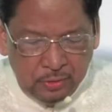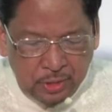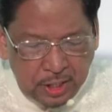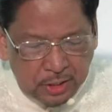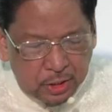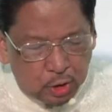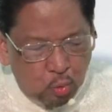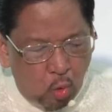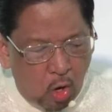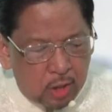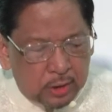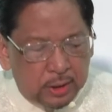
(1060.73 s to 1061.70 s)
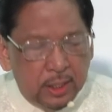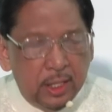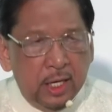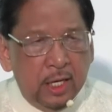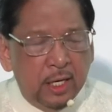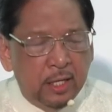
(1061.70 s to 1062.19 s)
Jesus walked
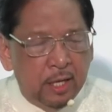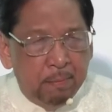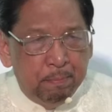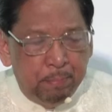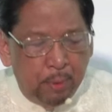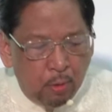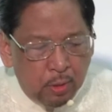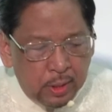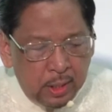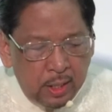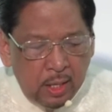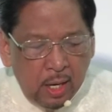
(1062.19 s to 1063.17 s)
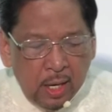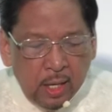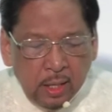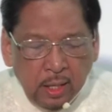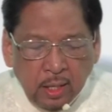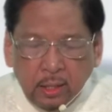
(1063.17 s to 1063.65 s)
in an unbroken,
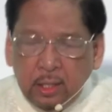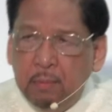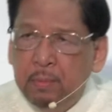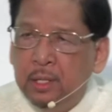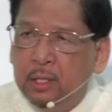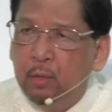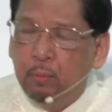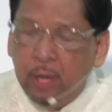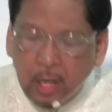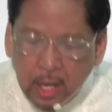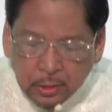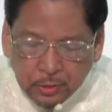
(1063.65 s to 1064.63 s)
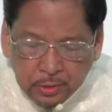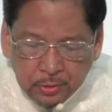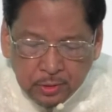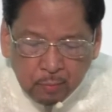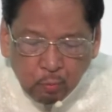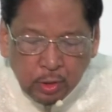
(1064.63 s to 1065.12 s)
intimate
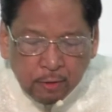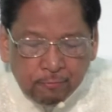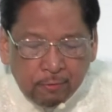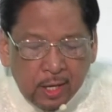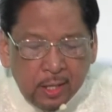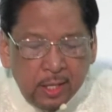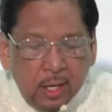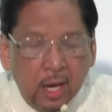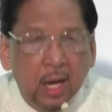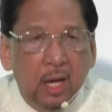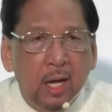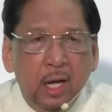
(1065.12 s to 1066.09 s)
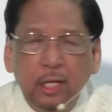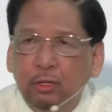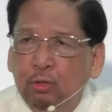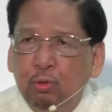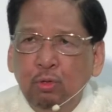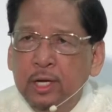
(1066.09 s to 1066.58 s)
relationship with the Father? I
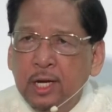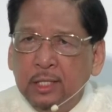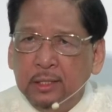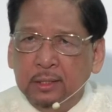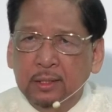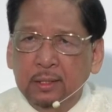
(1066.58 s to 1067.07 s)
do not.